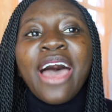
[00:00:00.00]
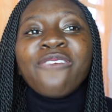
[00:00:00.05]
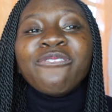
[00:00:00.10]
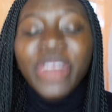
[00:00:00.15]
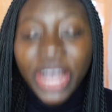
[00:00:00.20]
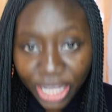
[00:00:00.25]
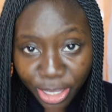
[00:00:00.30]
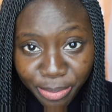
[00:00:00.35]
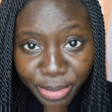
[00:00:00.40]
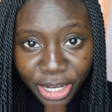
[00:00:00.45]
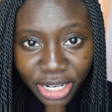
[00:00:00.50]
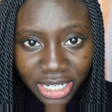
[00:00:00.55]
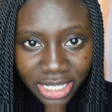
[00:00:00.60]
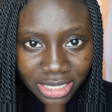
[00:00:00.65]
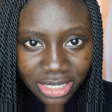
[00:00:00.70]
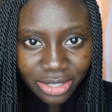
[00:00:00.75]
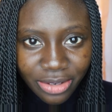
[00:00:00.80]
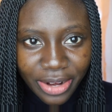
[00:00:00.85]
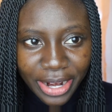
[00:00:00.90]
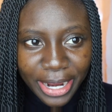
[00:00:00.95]
Follow me on
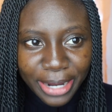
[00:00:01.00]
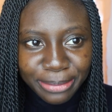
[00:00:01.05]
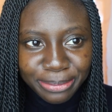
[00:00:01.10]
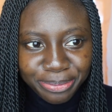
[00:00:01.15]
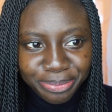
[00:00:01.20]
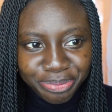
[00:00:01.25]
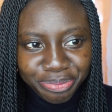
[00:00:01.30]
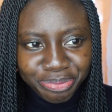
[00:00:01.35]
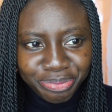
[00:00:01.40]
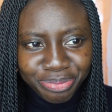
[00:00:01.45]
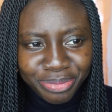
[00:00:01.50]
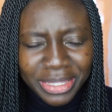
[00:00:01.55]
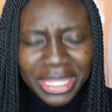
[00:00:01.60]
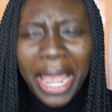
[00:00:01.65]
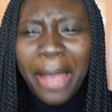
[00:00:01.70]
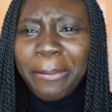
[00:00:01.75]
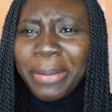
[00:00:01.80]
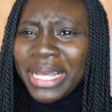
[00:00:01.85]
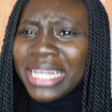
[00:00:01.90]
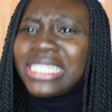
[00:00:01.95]
Instagram
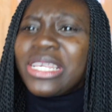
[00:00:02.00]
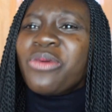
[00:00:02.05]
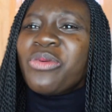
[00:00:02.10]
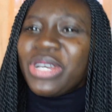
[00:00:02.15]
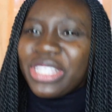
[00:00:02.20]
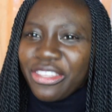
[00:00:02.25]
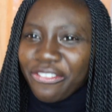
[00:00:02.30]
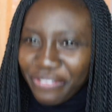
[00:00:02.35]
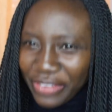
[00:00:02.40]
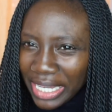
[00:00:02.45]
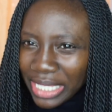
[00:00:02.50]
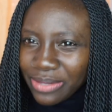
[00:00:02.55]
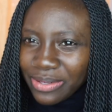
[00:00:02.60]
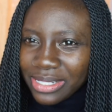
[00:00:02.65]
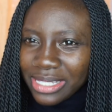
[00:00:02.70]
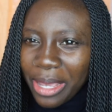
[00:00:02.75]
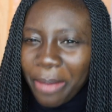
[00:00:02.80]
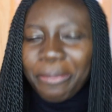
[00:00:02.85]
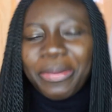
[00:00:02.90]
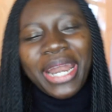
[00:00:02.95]
not because I want the
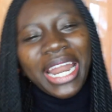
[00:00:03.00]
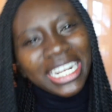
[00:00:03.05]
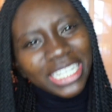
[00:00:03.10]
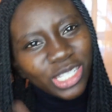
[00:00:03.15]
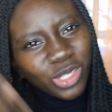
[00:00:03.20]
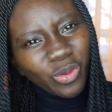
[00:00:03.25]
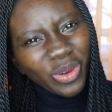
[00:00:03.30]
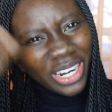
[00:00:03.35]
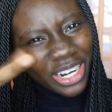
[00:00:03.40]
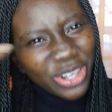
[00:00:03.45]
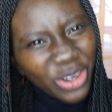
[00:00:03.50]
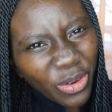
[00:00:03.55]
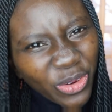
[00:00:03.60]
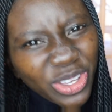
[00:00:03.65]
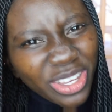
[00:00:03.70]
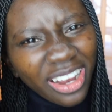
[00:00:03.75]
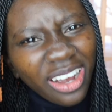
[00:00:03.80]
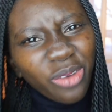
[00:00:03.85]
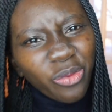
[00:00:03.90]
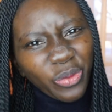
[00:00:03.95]
followers up, but I just want to know
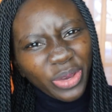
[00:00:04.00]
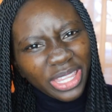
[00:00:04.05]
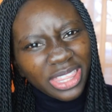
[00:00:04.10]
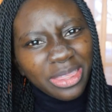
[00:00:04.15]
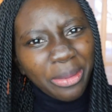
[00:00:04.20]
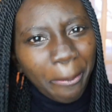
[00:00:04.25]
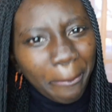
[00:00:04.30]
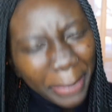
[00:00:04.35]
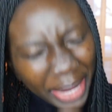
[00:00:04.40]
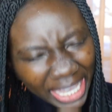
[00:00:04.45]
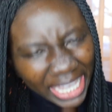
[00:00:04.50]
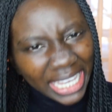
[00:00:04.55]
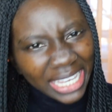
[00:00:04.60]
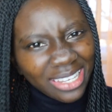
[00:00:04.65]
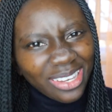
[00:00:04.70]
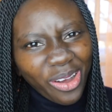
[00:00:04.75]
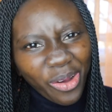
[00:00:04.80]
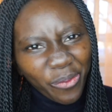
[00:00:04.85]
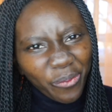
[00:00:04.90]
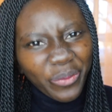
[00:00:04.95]
y'all with me.
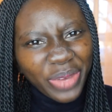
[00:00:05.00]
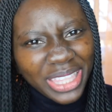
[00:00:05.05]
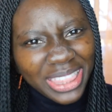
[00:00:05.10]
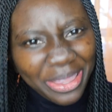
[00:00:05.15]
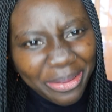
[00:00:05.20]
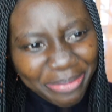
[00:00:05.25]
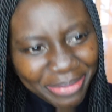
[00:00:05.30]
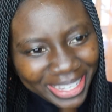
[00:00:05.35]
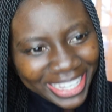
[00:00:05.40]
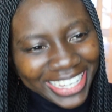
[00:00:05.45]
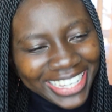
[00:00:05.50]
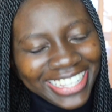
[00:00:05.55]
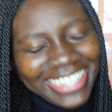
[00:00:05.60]
Y'all with me.